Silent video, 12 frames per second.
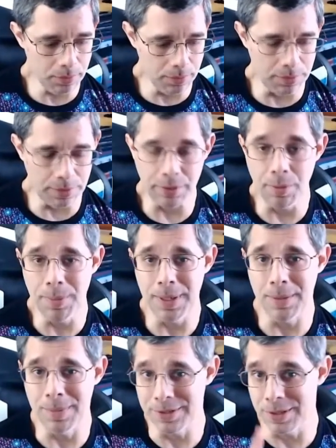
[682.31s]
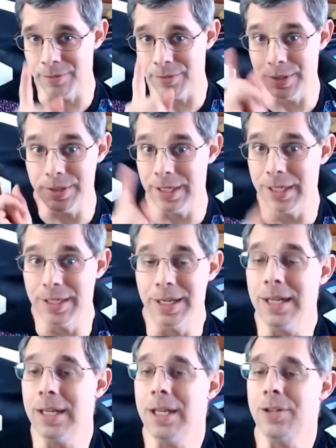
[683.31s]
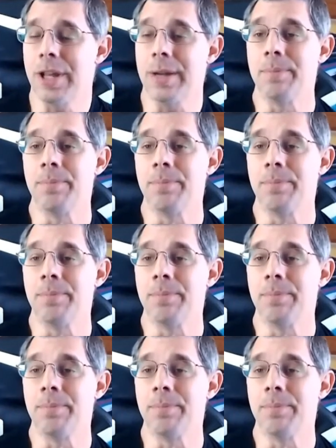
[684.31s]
I repeated myself there, and I got to catch that.